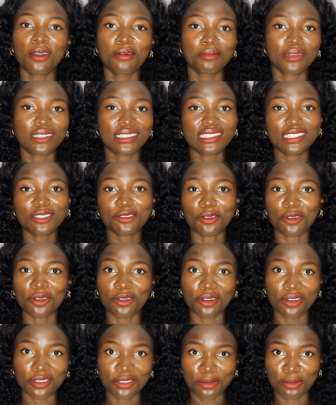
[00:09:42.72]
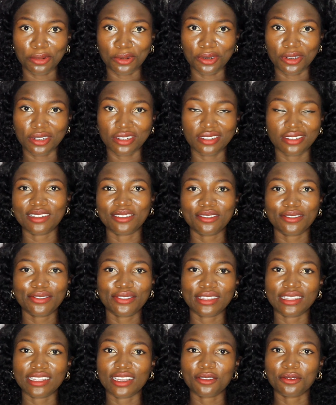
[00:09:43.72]
meditate on God's word. Another
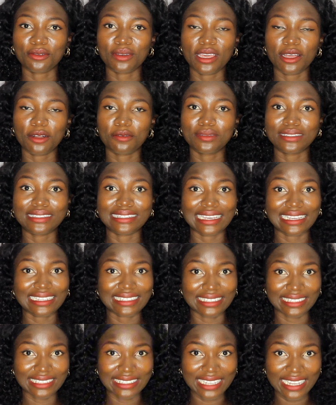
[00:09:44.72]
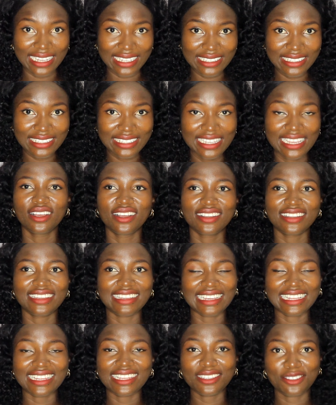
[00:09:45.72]
thing that could help is exercise.
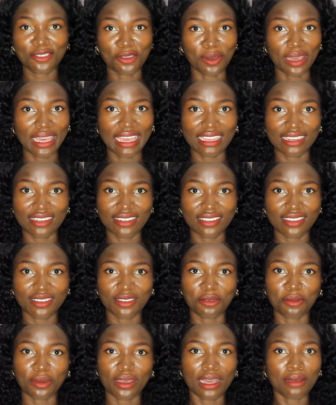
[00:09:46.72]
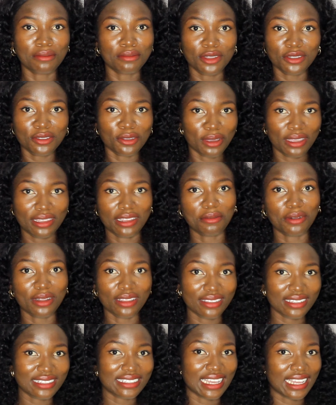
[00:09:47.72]
It clears your head in a way. I'm not talking
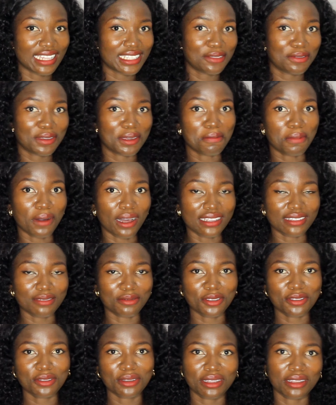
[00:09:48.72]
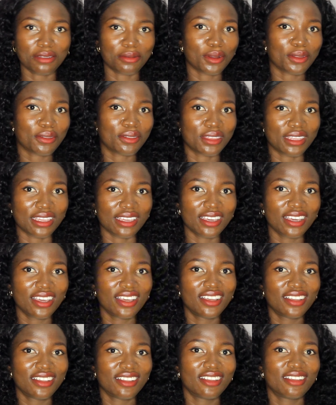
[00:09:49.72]
about the scientific part. I'm just talking about the
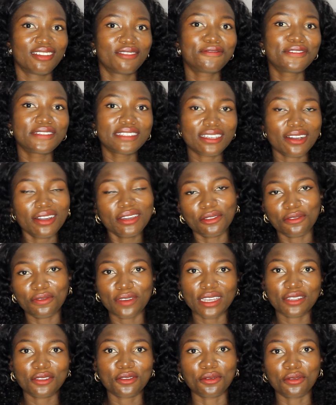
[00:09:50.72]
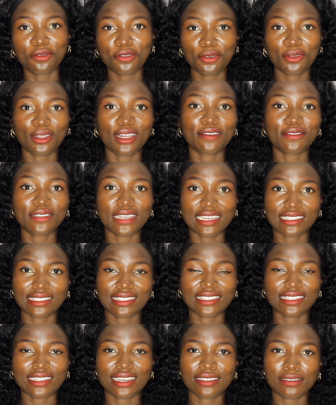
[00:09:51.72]
physical effect you will feel after
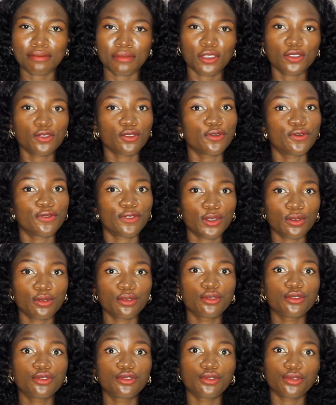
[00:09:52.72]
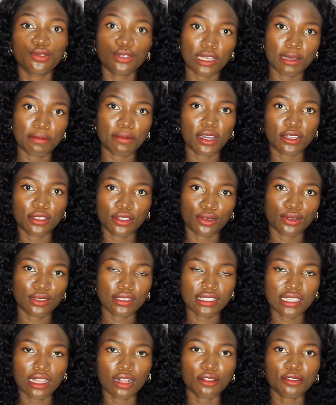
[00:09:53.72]
exercise. It makes you feel good about
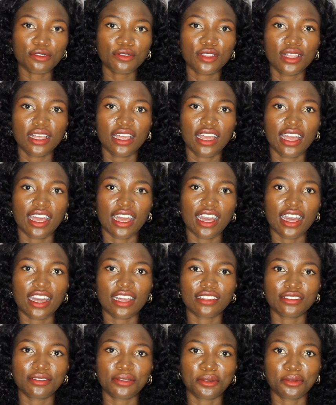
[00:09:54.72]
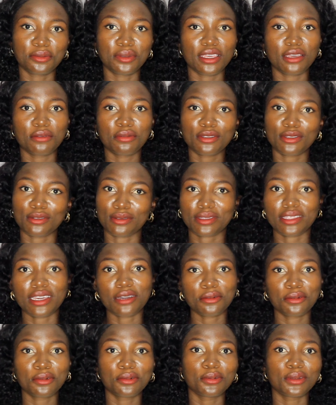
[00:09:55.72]
yourself, and you'll be able to
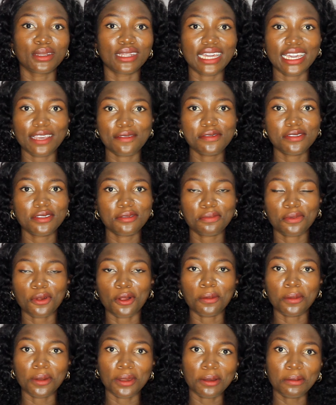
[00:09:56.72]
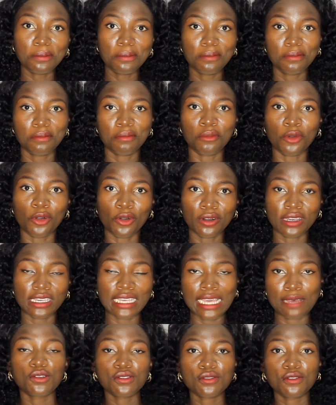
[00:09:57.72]
tackle life's problem more.
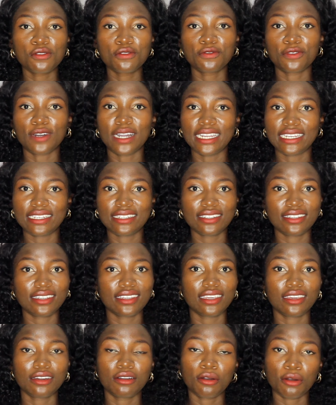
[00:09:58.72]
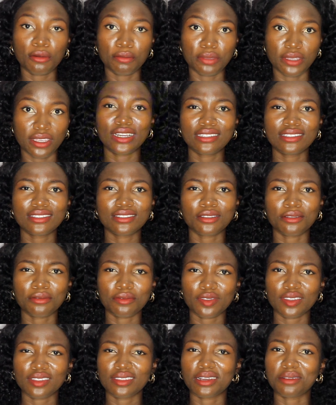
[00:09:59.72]
It also find a hobby. Find
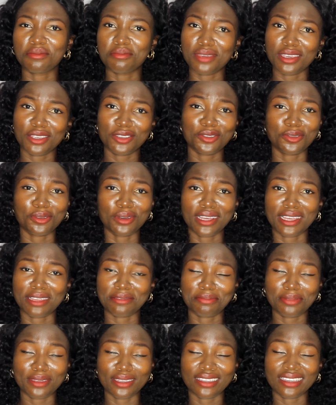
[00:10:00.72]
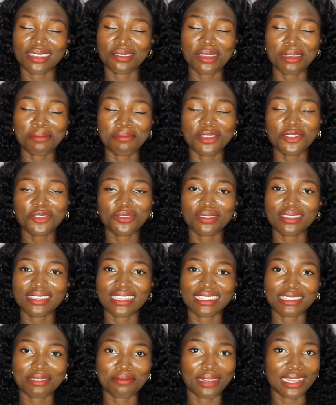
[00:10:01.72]
something that makes you happy. And I mentioned
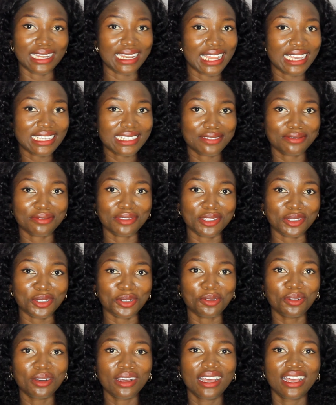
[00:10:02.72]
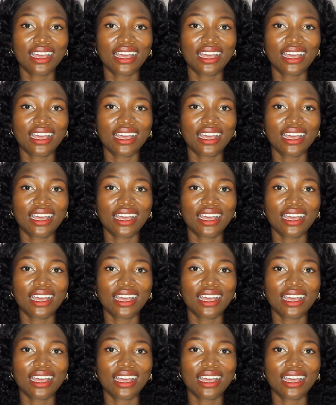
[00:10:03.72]
that in my last video.